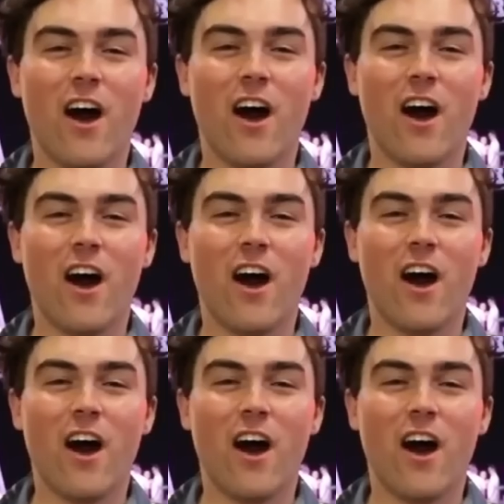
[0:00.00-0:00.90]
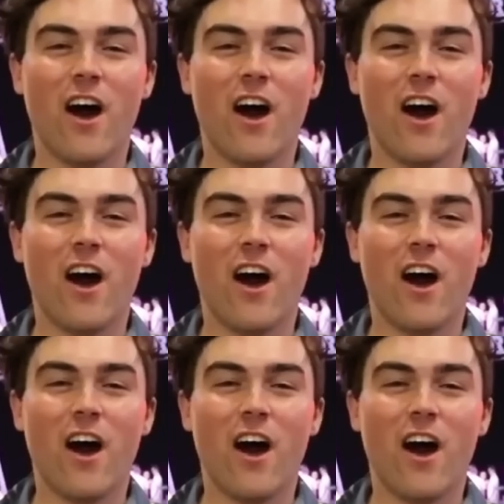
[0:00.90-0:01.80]

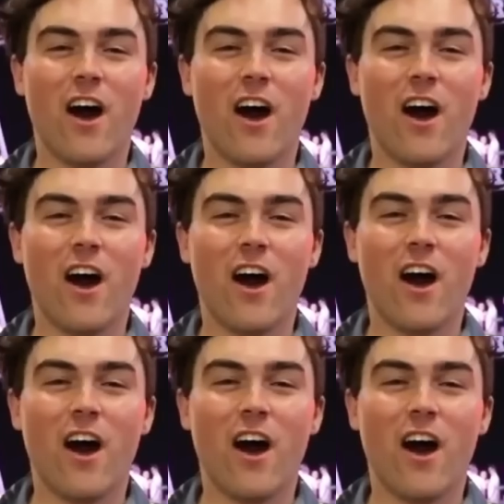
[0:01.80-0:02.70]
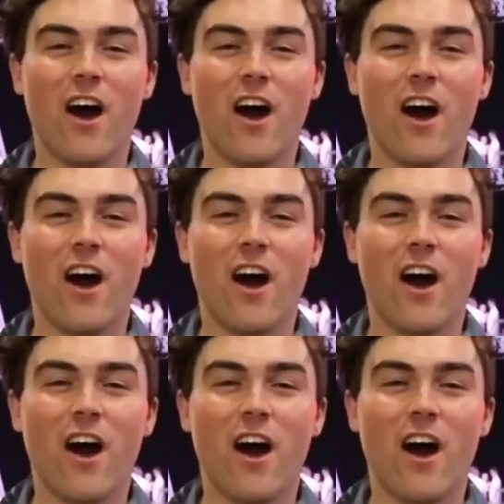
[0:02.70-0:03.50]
The person shown says nothing.